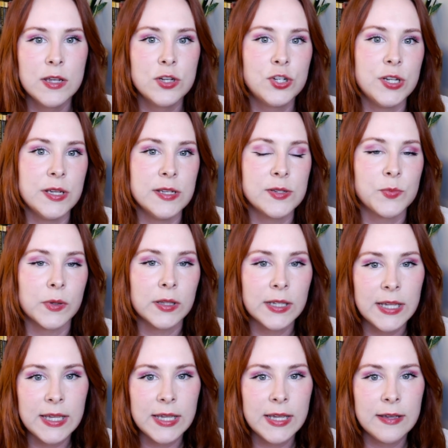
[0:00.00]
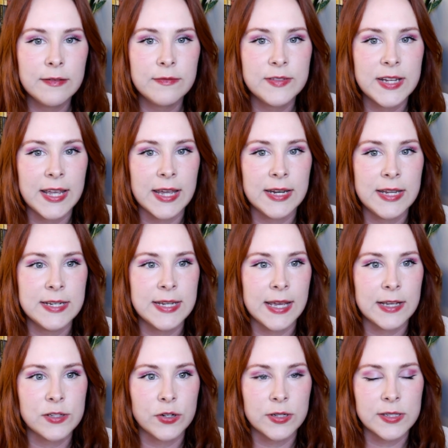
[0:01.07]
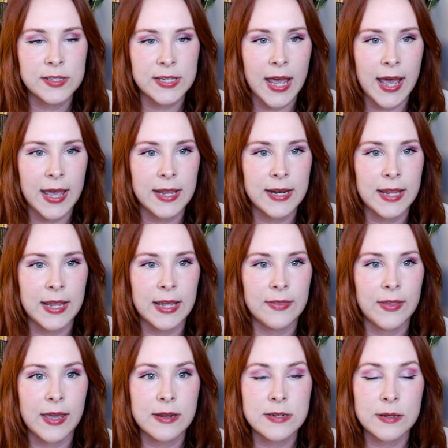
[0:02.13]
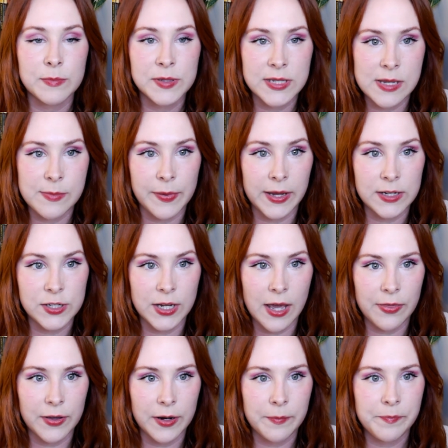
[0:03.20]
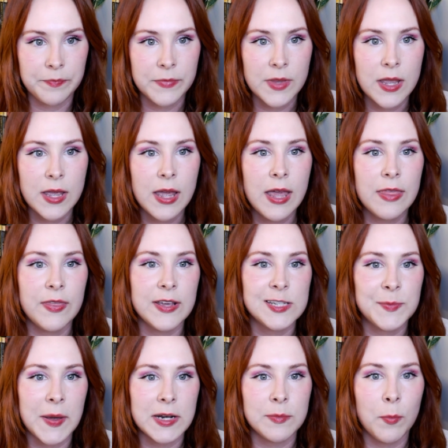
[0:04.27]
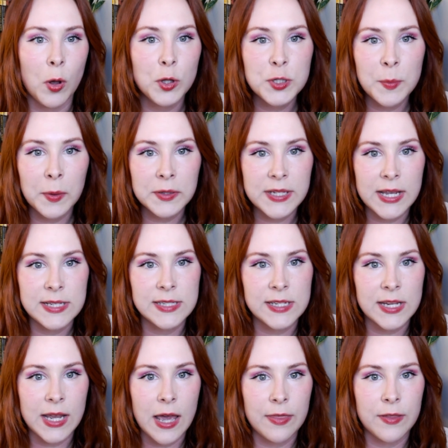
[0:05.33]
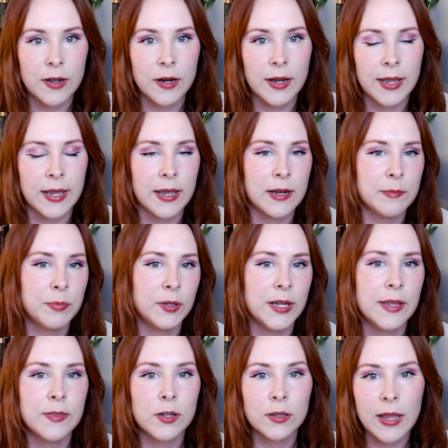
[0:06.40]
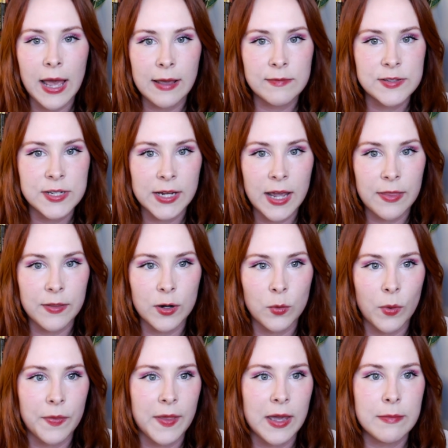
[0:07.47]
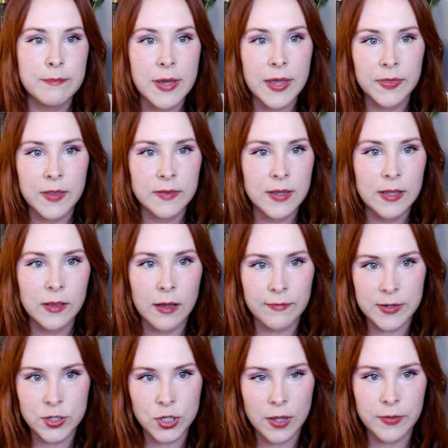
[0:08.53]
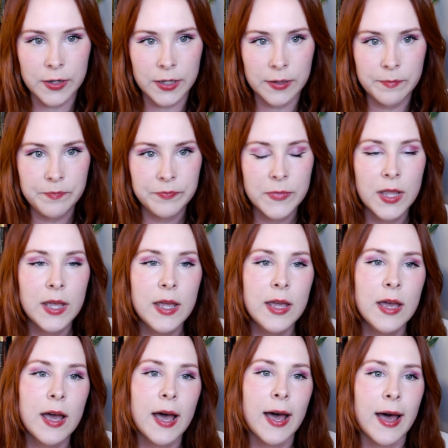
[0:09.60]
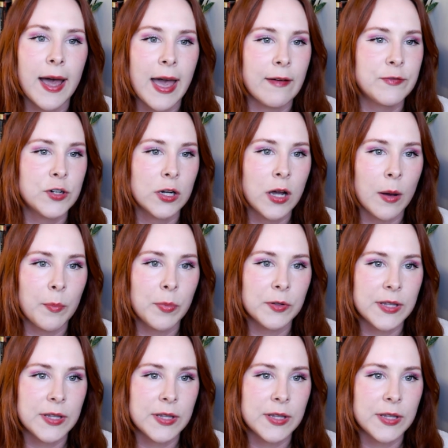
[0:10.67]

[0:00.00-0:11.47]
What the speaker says: She's relieved, and he takes her inside, and they end up sleeping together. They spend multiple days together and plan their lives together when they admit that they love each other. After a couple